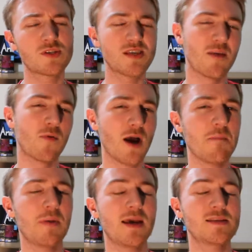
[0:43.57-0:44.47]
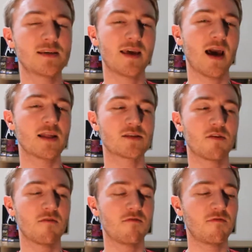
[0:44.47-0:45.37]
Samurai Pizza Cats
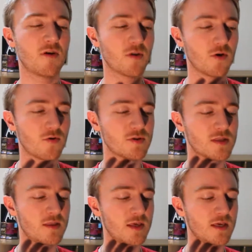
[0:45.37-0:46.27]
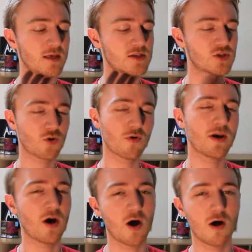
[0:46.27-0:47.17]
follows the
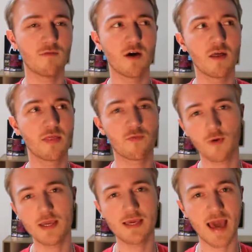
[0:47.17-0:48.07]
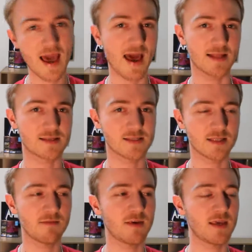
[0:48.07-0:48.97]
story of 3 cats
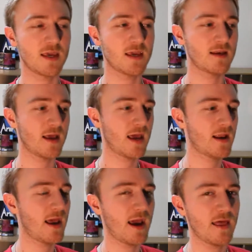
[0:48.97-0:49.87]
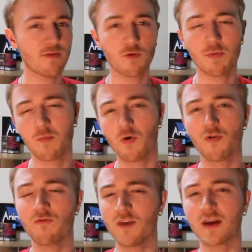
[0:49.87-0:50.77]
living in an
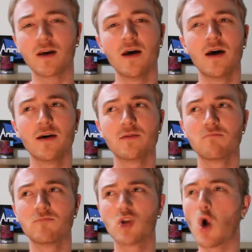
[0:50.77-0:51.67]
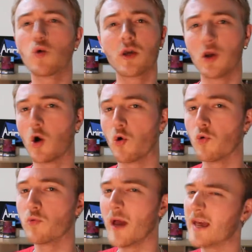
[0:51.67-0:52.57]
anthropomorphic
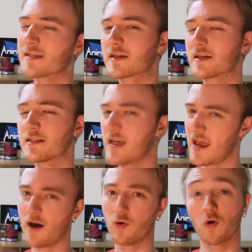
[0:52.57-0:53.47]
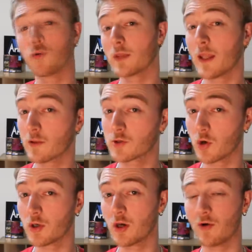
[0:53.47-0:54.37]
Tokyo-esque town called Little
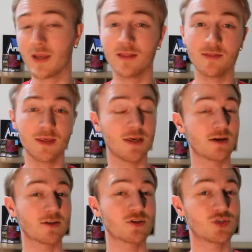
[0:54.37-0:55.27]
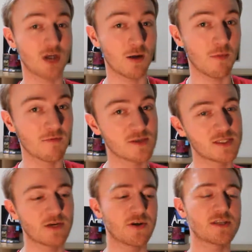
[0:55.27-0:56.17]
Tokyo in the English dub of the
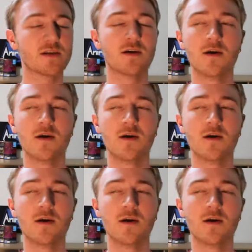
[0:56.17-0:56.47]
series.